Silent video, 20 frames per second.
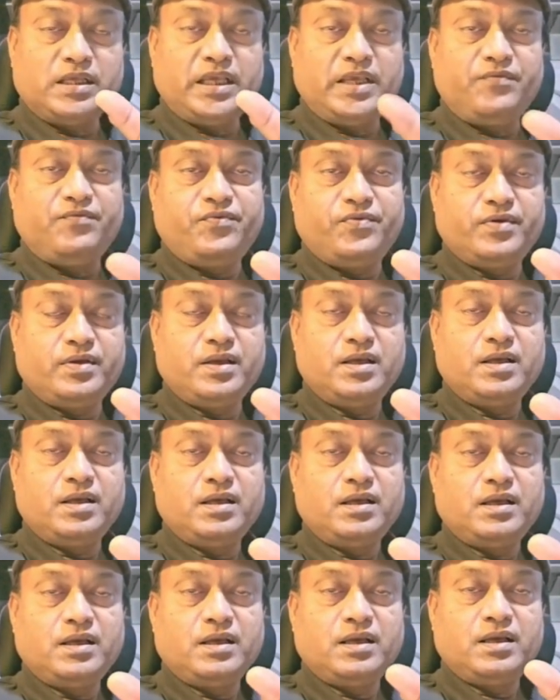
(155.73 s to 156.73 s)
If
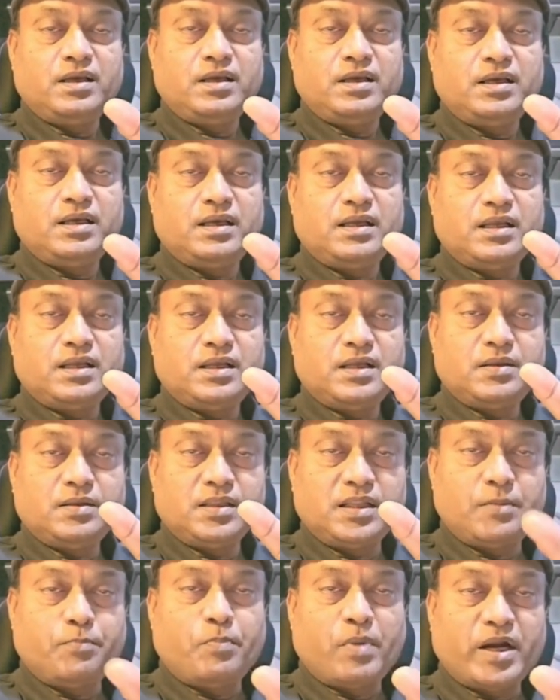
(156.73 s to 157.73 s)

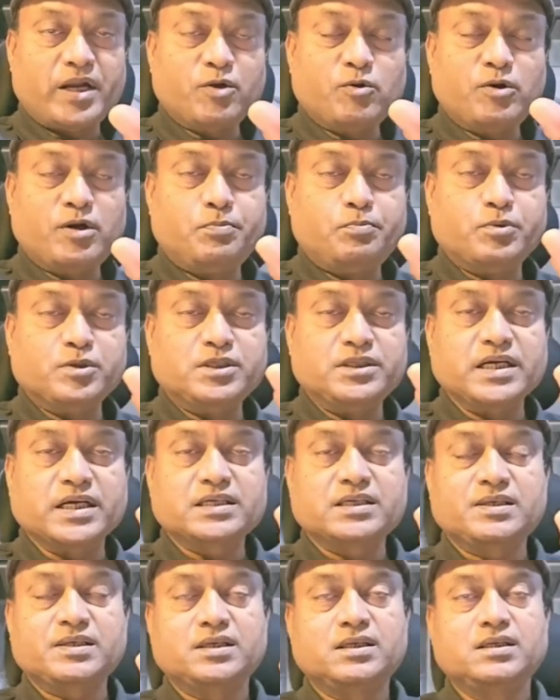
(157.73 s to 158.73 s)
the particular
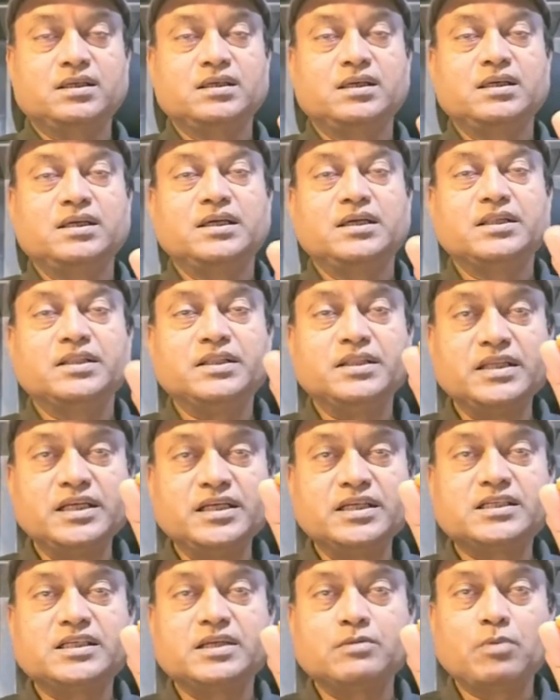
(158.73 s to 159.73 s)
project
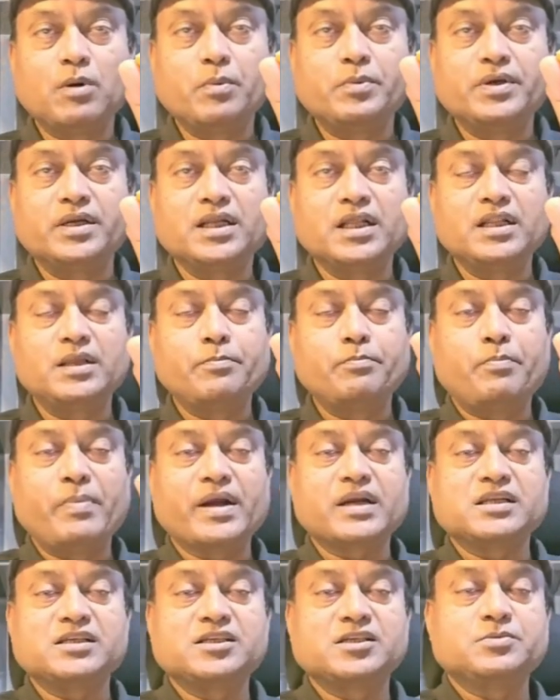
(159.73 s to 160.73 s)
needs environmental
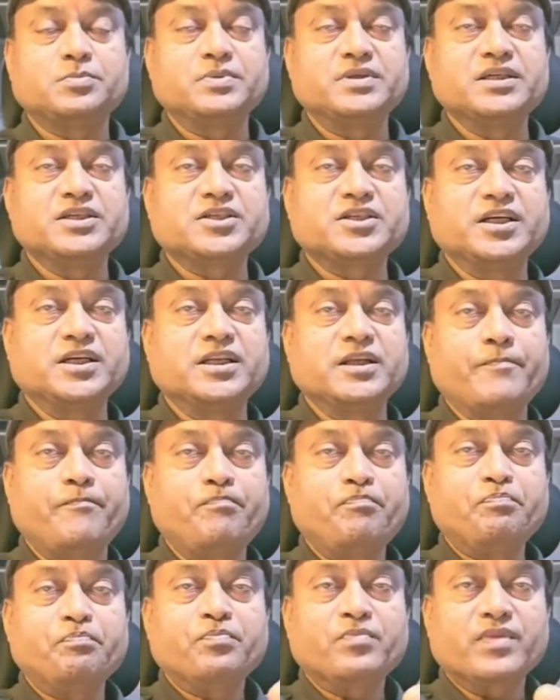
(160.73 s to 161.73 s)
impact assessment study,
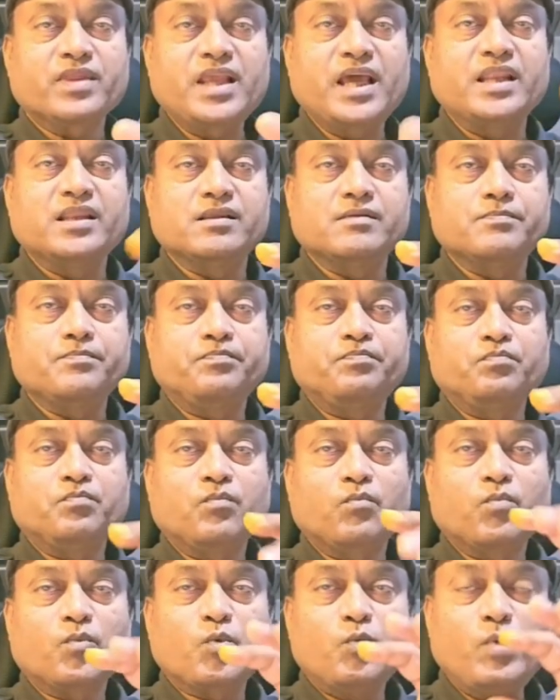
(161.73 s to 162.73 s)
then
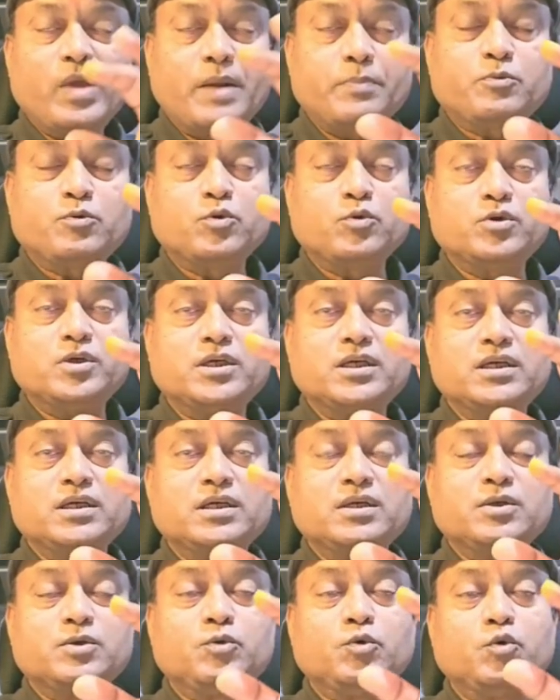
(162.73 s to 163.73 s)
we have to
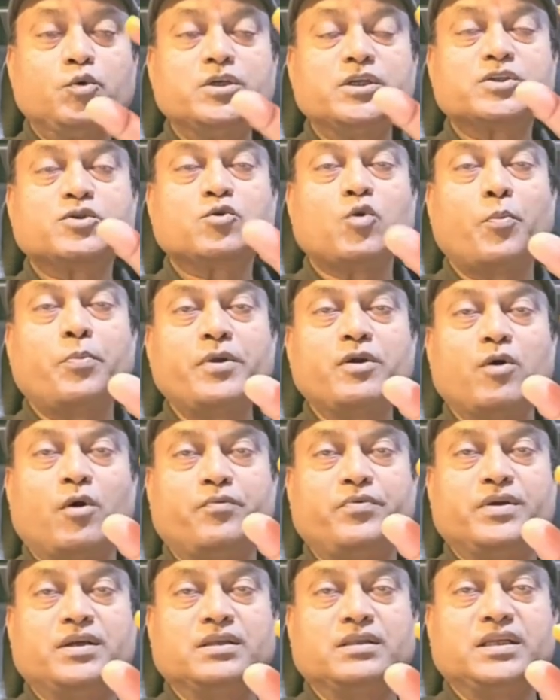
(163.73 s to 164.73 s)
do scoping
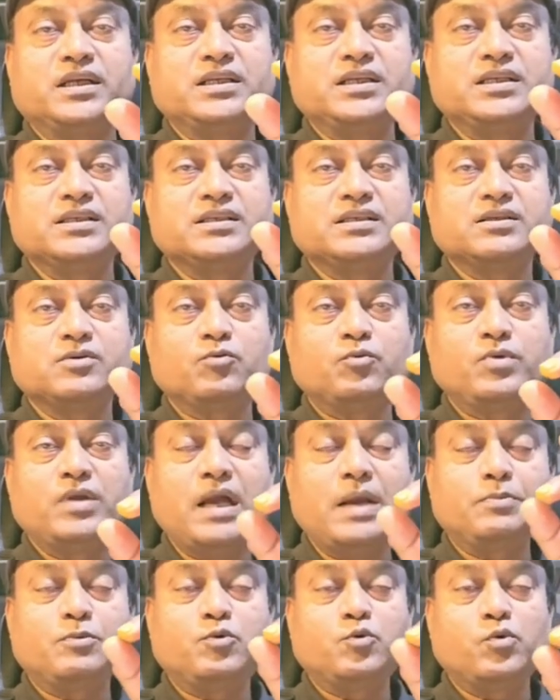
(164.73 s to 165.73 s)
of it. That is,
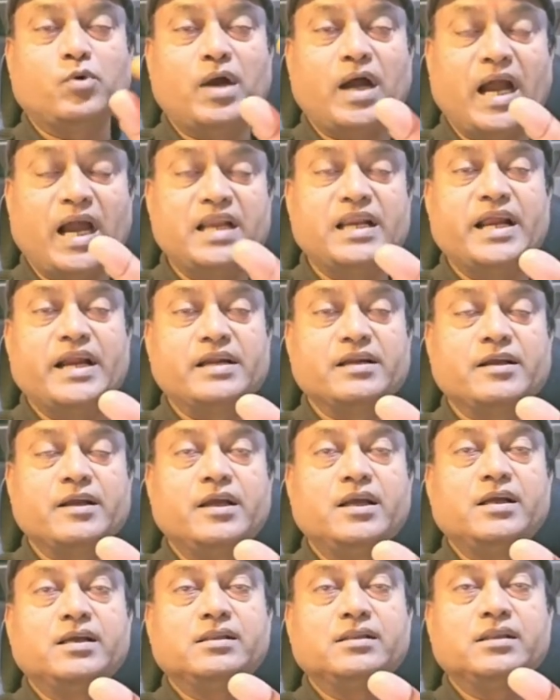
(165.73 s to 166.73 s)
we have to highlight
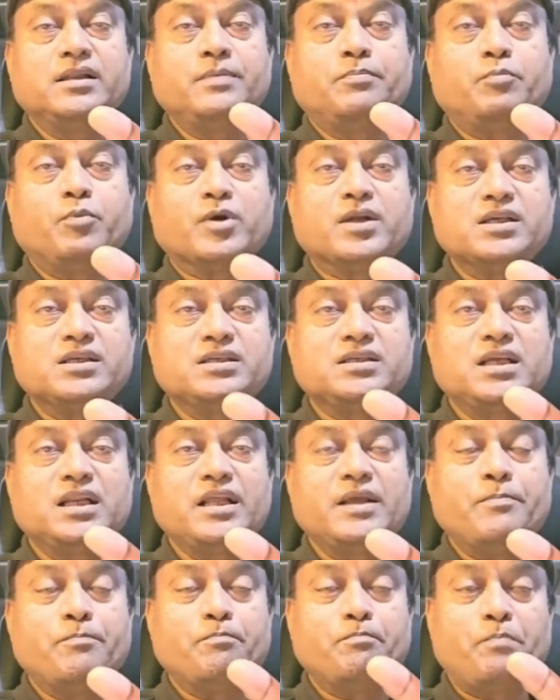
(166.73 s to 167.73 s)
the
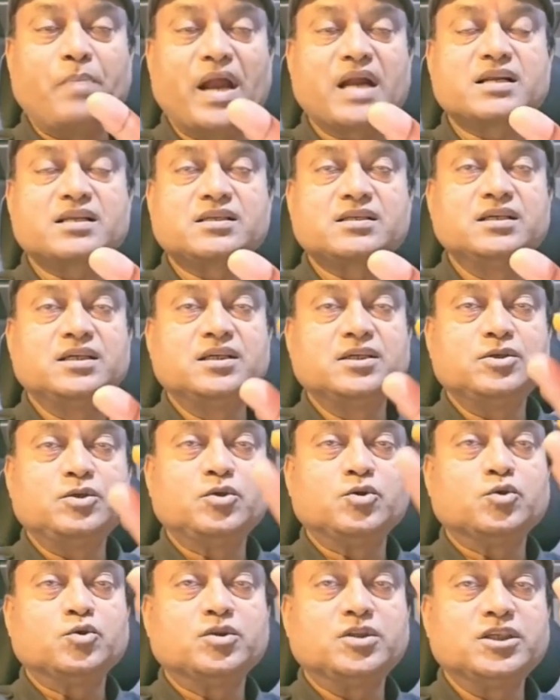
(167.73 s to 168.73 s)
potential impacts
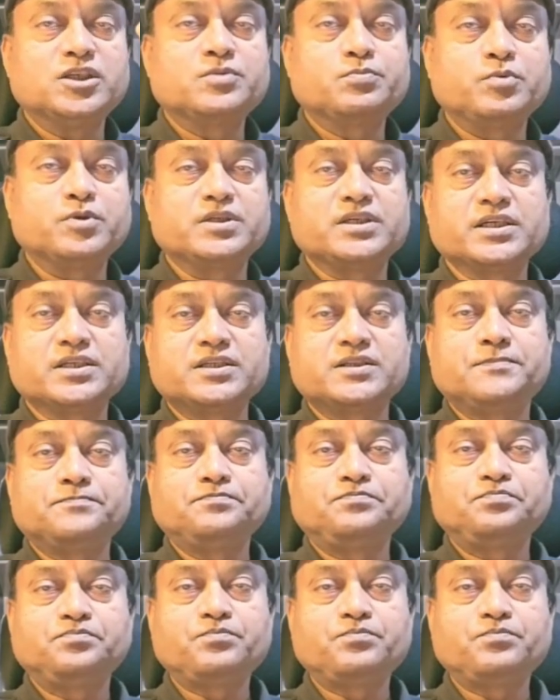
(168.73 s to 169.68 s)
due to these projects.